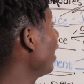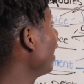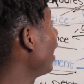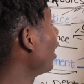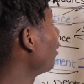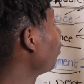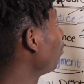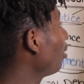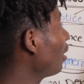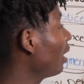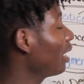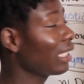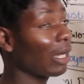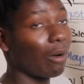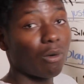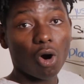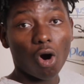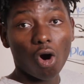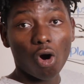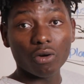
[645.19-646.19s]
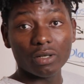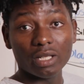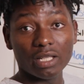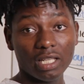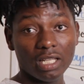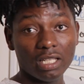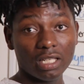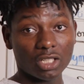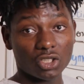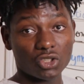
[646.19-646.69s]
and build our own
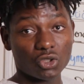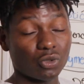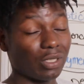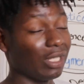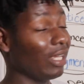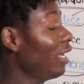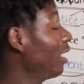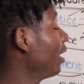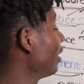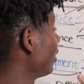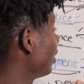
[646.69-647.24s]
industry,